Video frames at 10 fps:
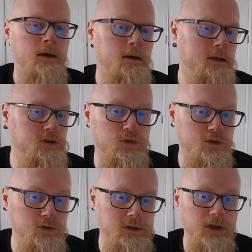The
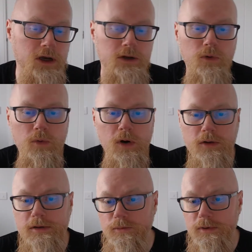instructional designer will work
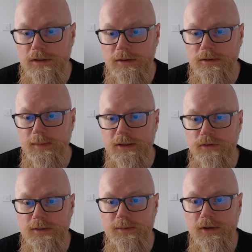with a subject matter
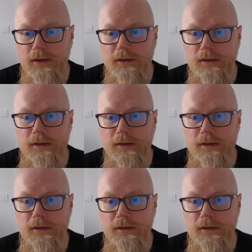expert.